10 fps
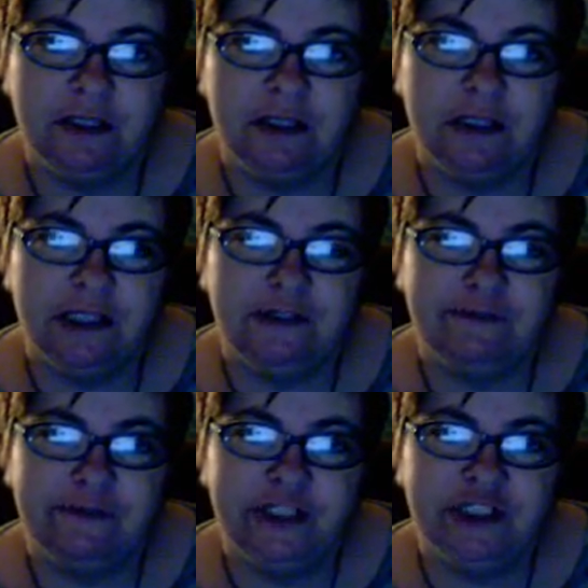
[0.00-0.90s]

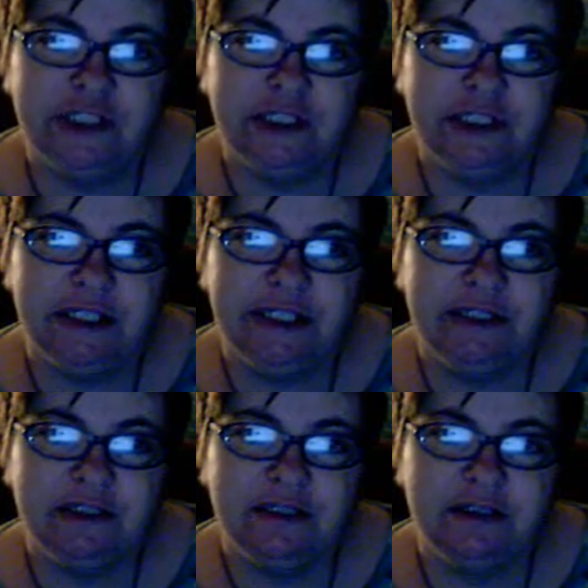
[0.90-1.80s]
Unfortunately,
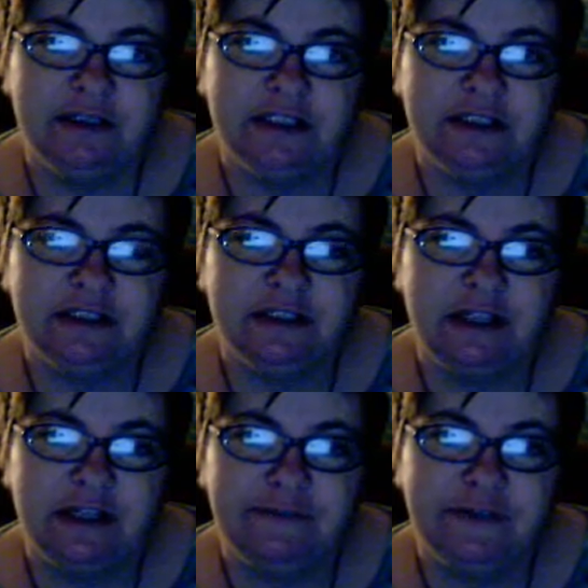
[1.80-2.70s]
this is
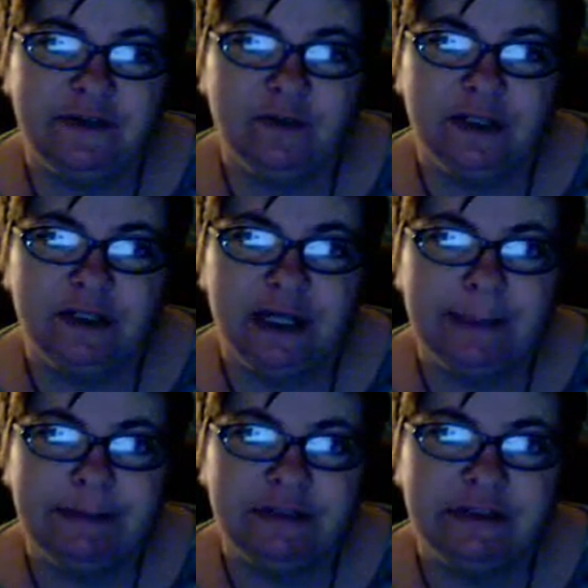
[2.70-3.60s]
often what
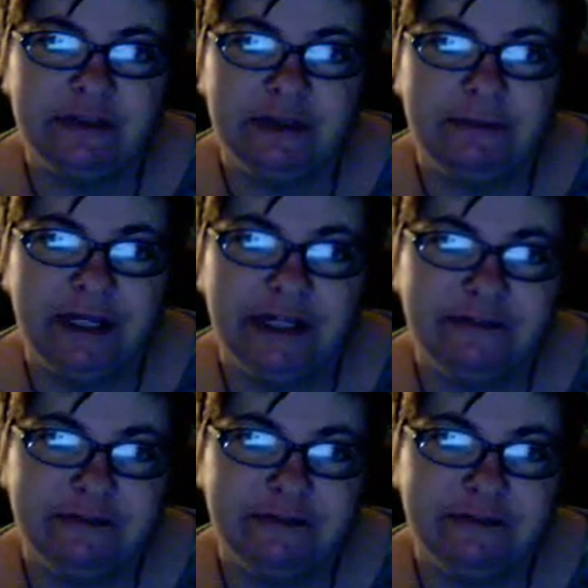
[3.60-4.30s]
happens with MAV,